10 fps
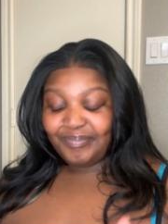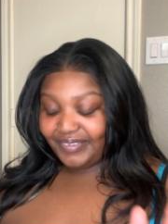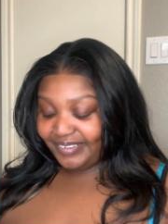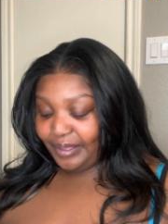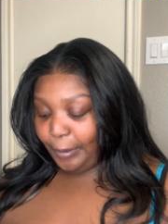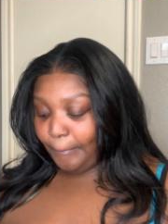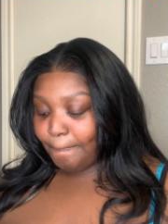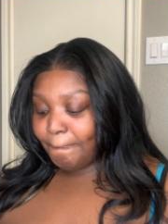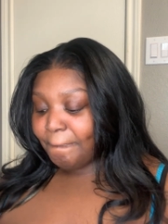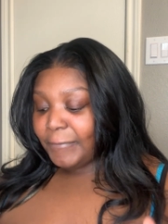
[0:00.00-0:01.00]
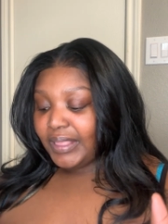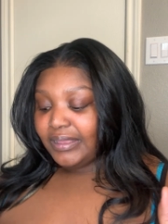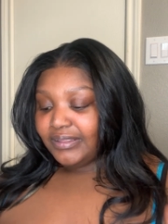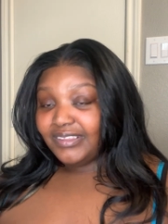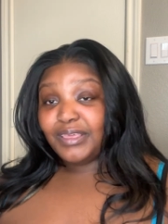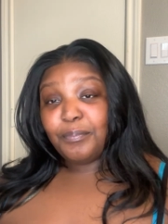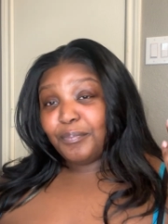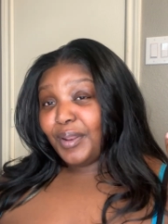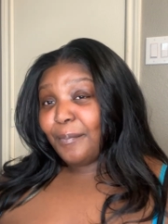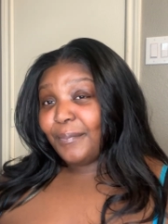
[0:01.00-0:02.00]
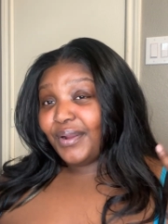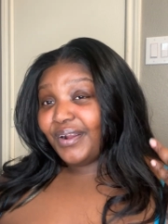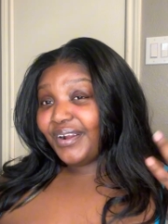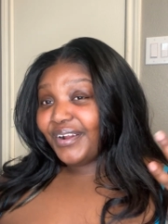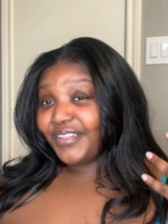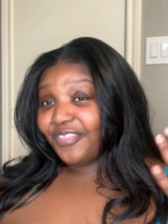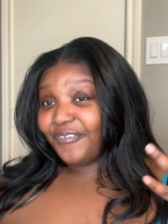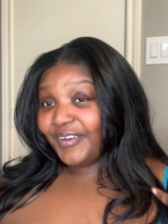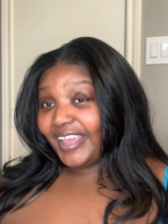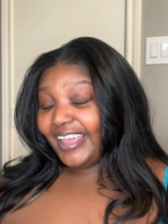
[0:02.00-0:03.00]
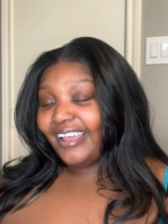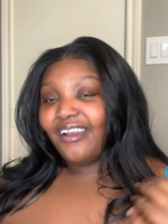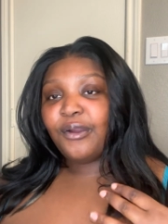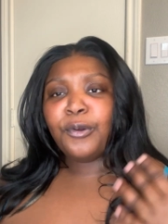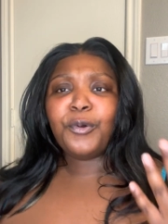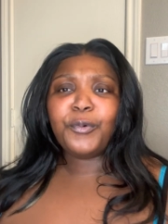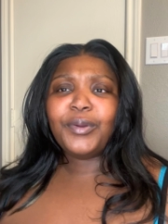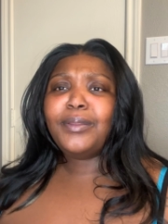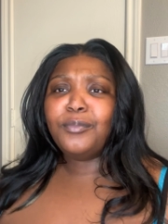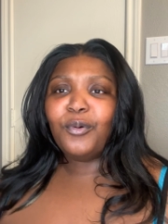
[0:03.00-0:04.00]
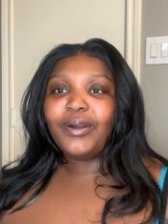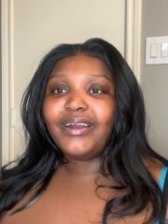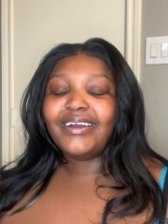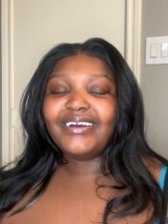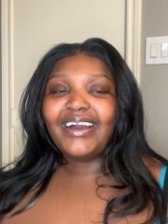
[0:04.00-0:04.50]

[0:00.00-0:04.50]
So tip number 3, read more.